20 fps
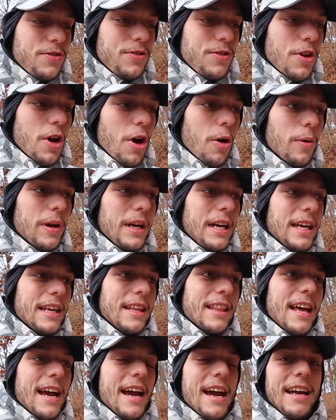
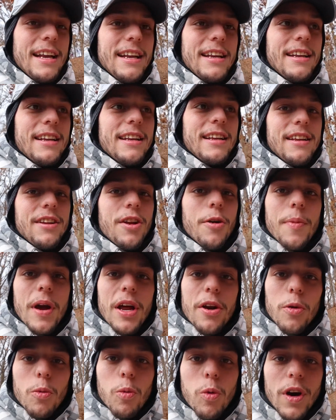knowing that no
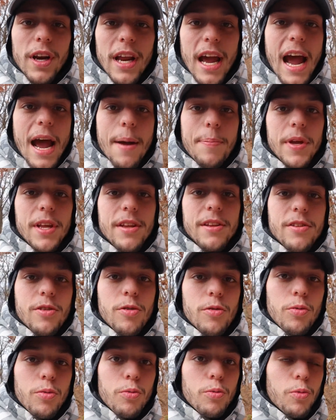matter what
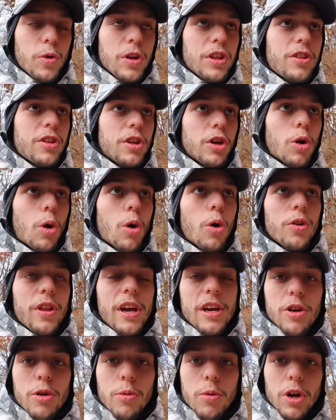happens with the goal
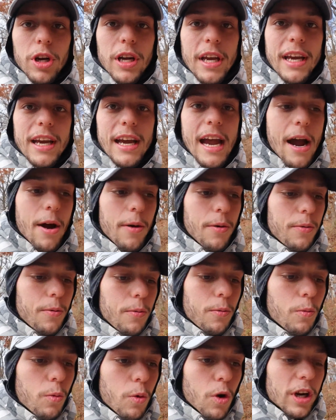that you're working
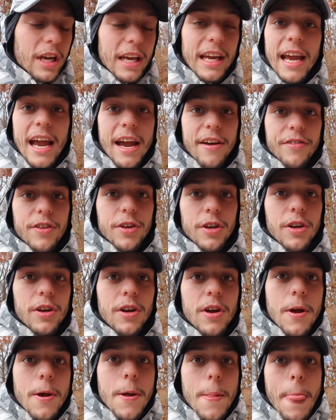
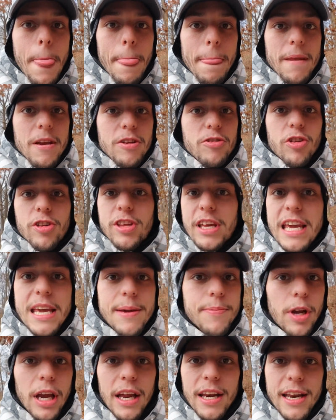after, just
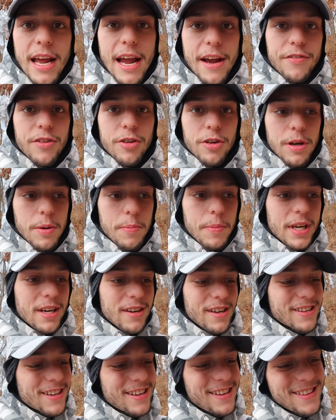keep getting after it,
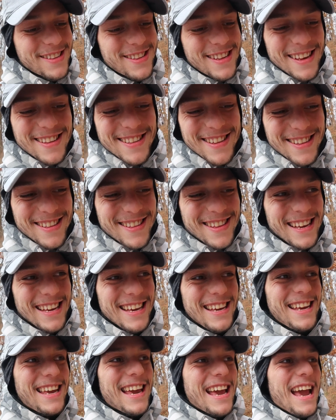because
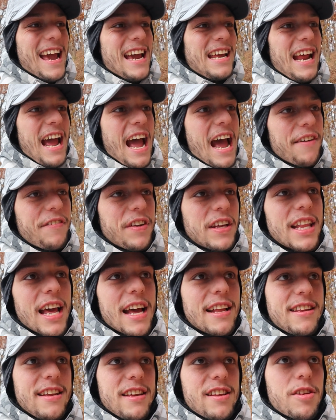consistency and having
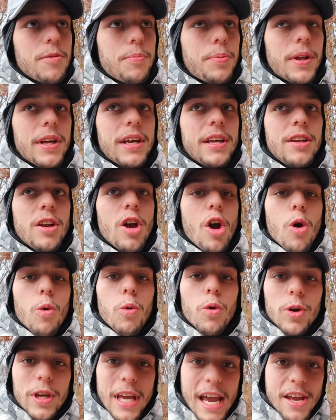that discipline
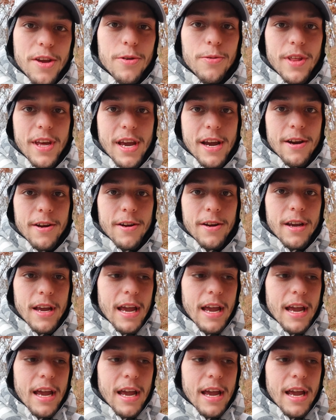will get you there.